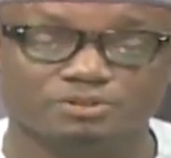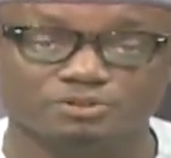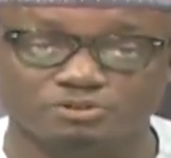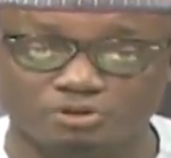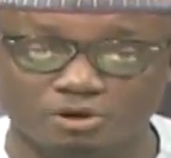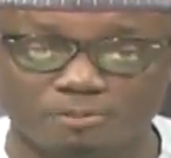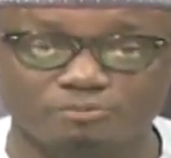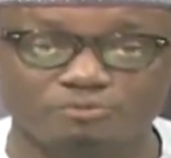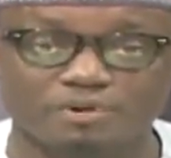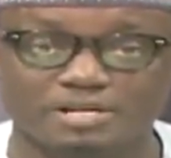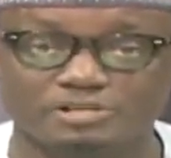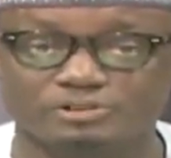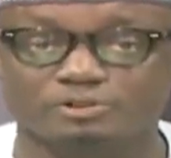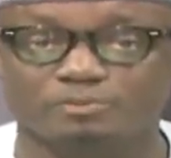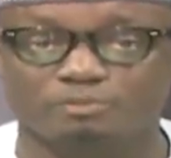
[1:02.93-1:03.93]
Job
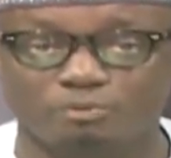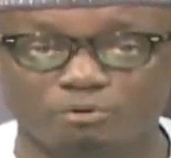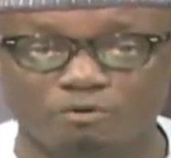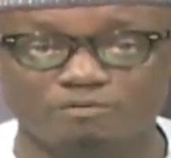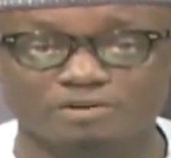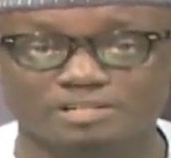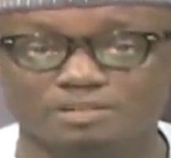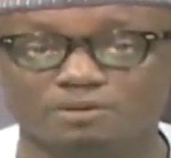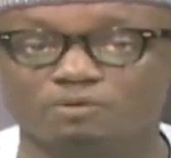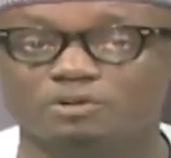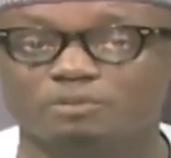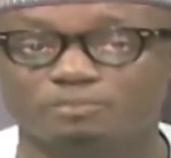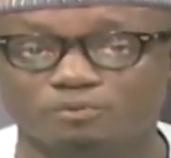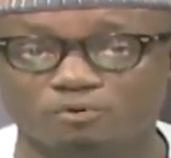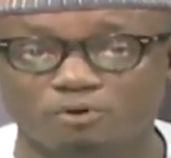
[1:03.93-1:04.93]
creation, poverty,
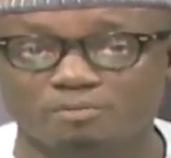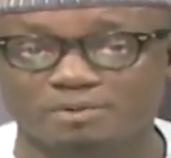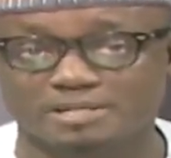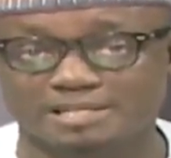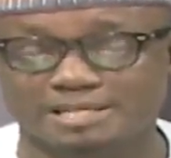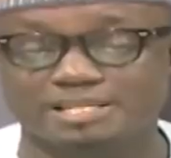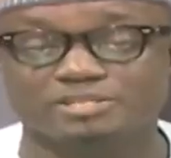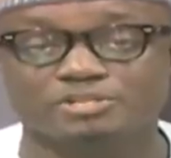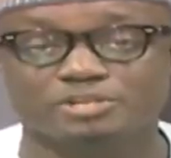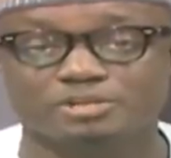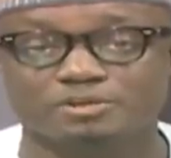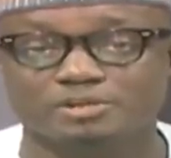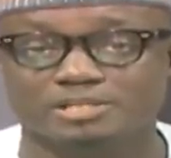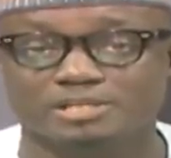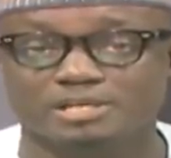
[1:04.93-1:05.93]
unemployment and
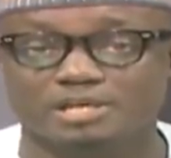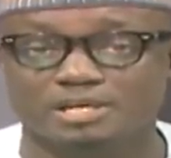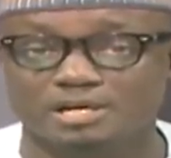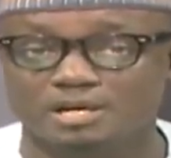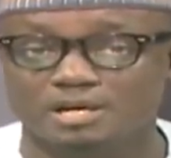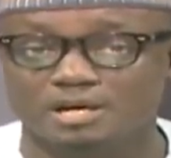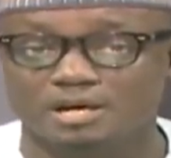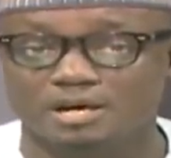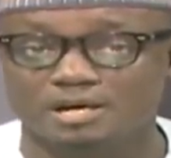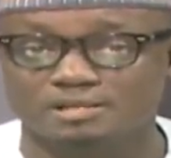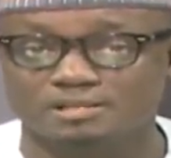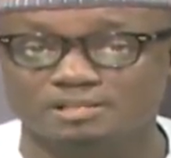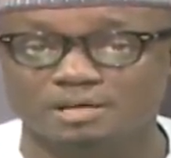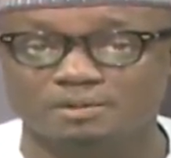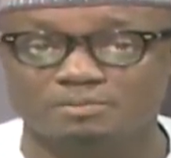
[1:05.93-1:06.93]
insecurity are
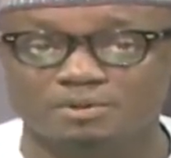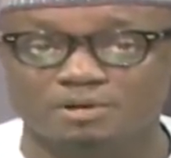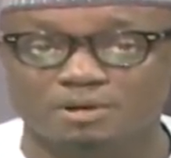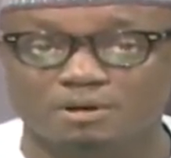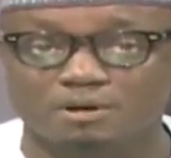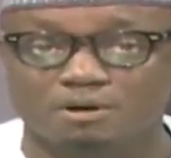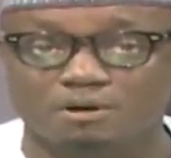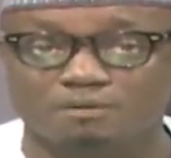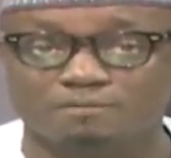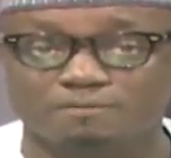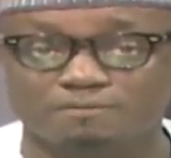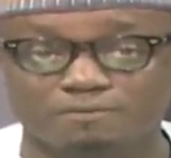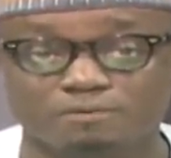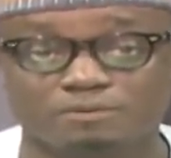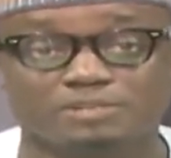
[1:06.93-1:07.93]
some of the
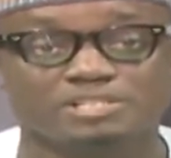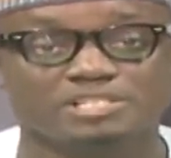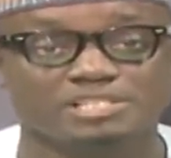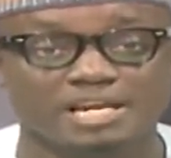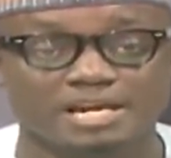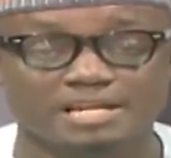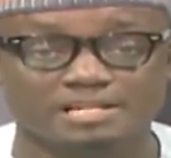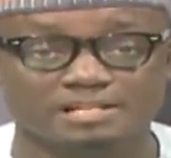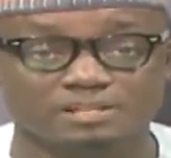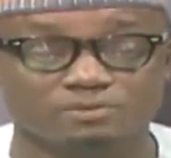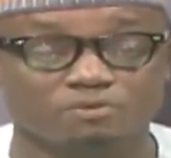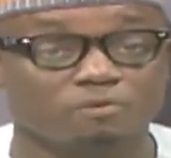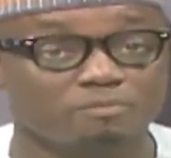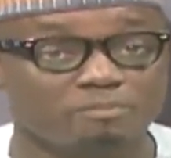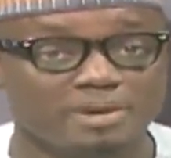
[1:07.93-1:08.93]
few challenges,
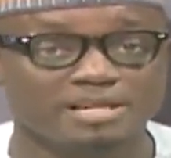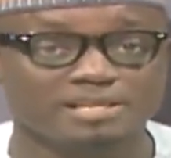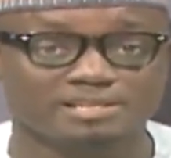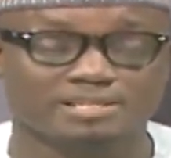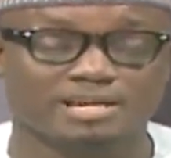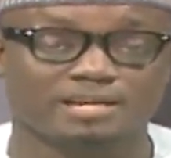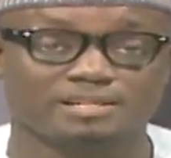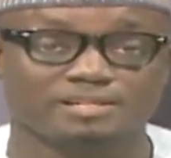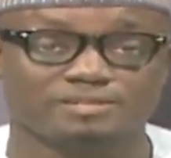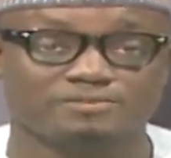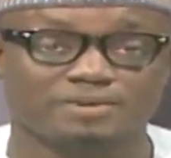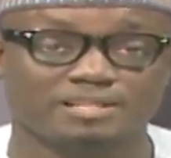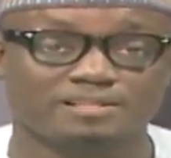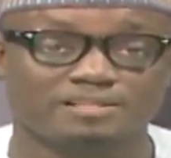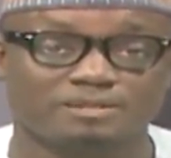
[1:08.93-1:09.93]
or many challenges
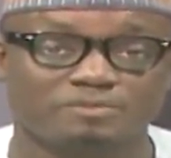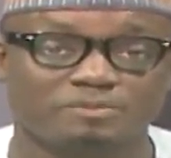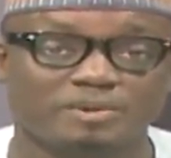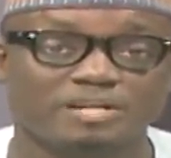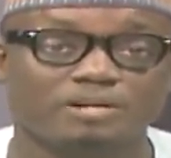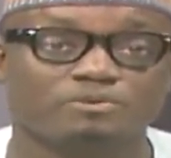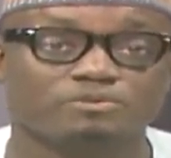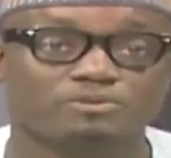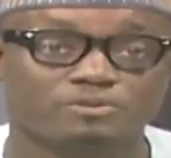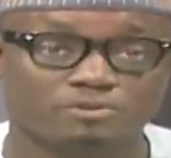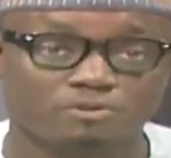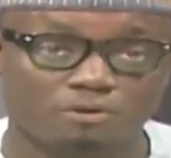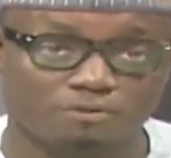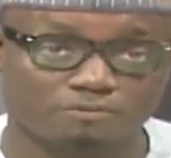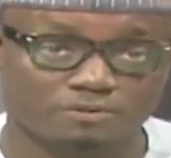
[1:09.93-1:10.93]
rather, that remain
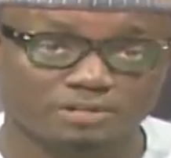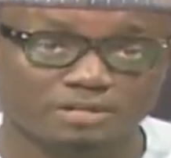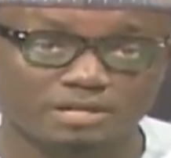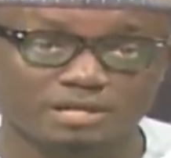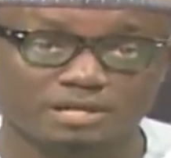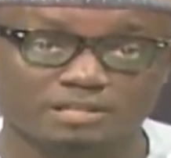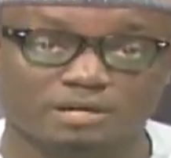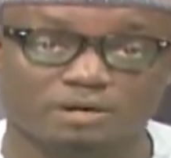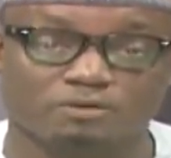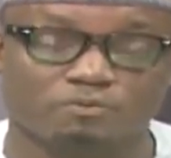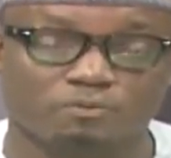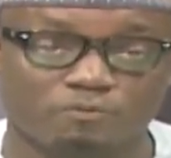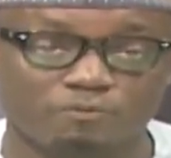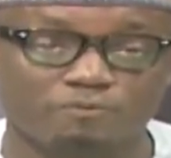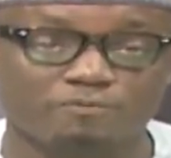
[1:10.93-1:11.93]
unsolved and are
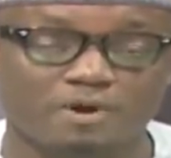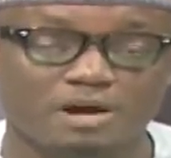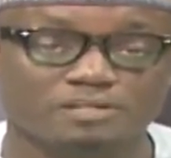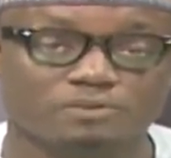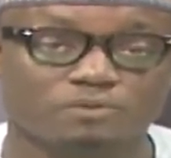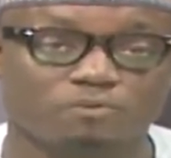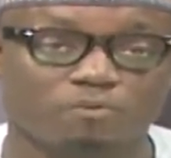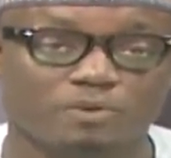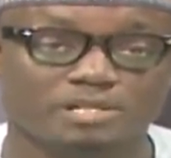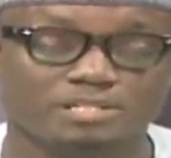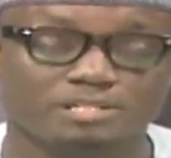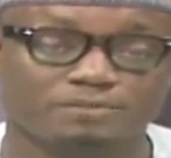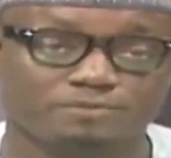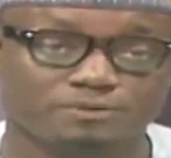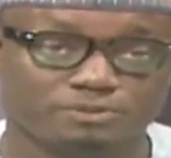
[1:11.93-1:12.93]
fast
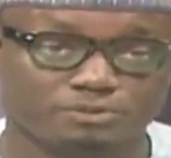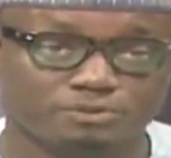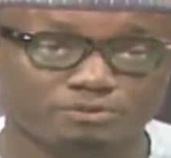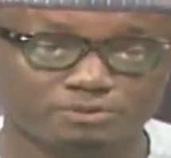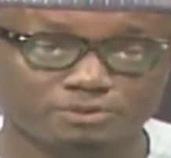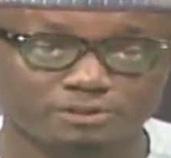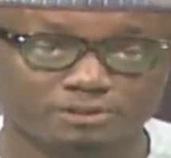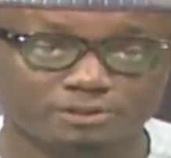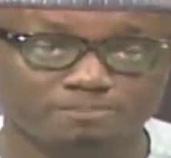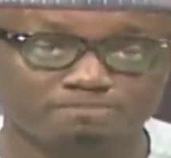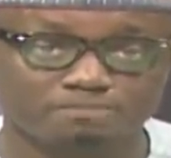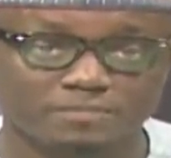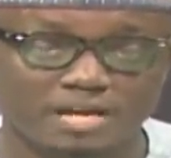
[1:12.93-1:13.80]
waiting for solutions.